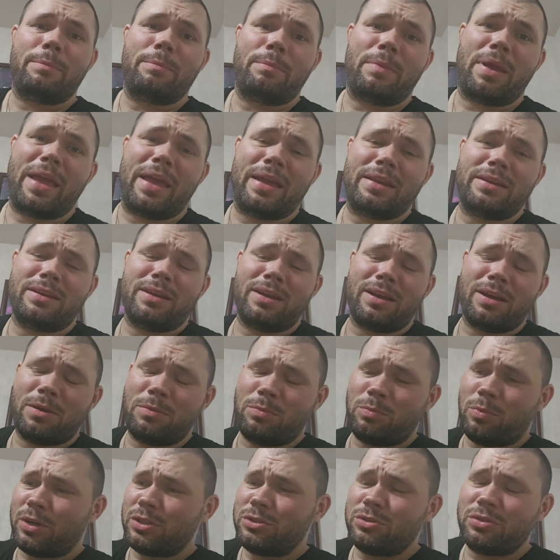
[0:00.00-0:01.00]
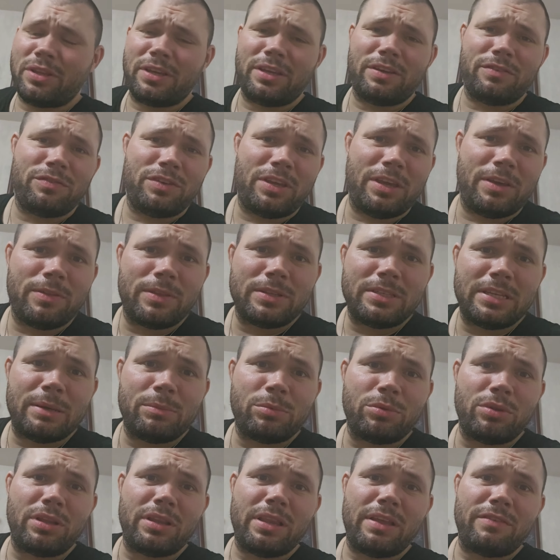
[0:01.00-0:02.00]
And what did you think of King of the
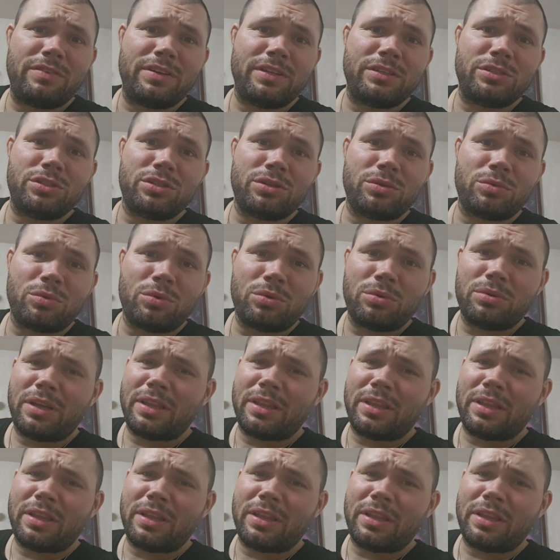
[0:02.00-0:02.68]
Table 11 in general?